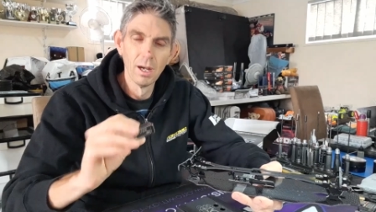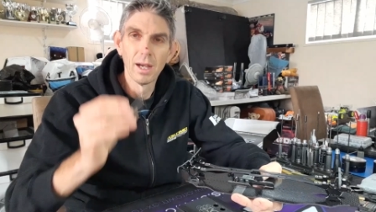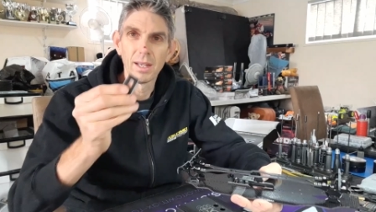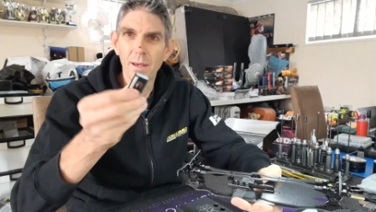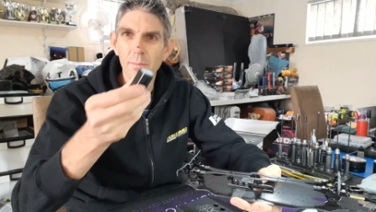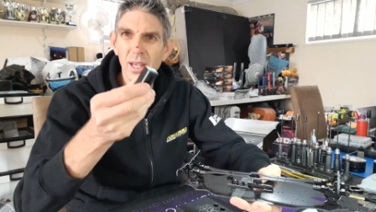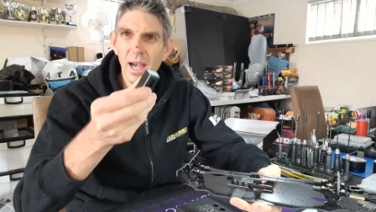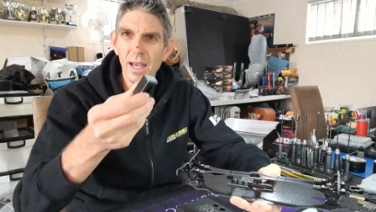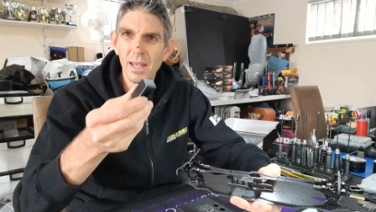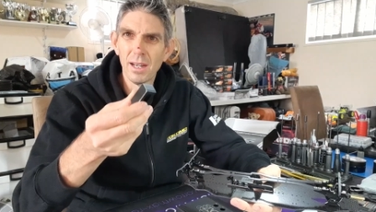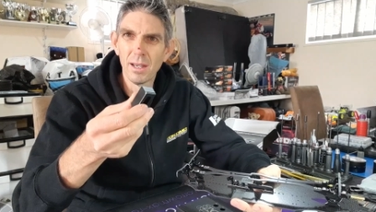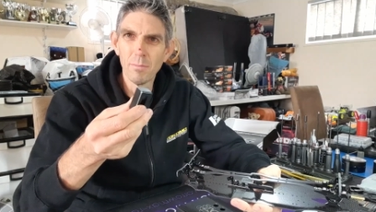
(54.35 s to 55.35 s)
I get my
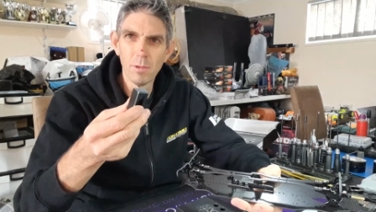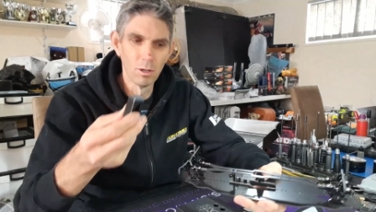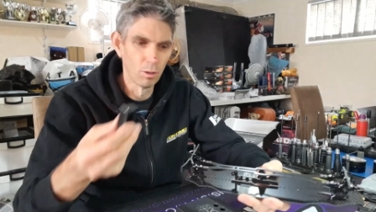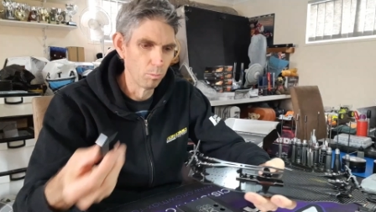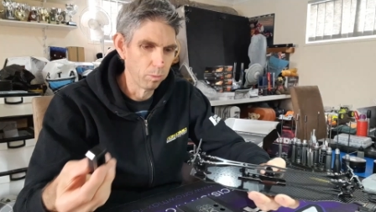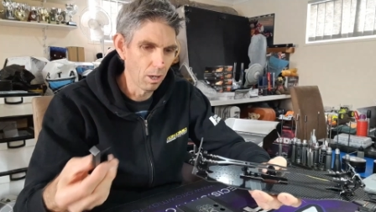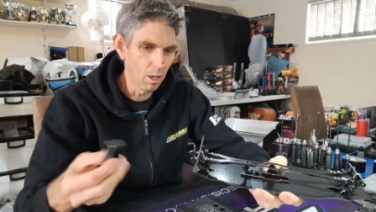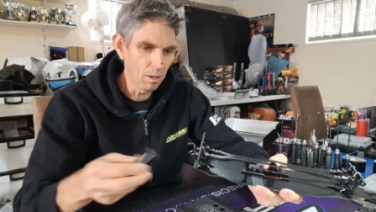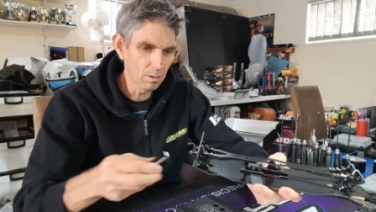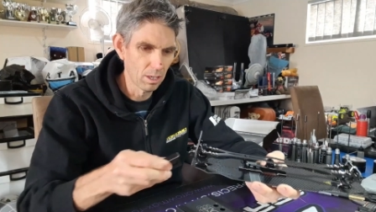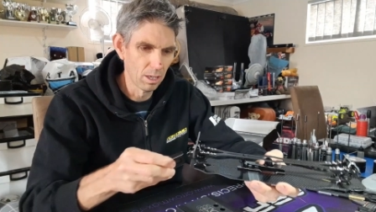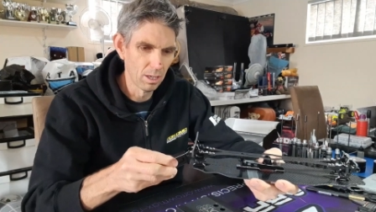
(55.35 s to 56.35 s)
18 mil
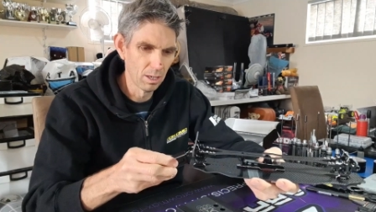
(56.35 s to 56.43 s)
block,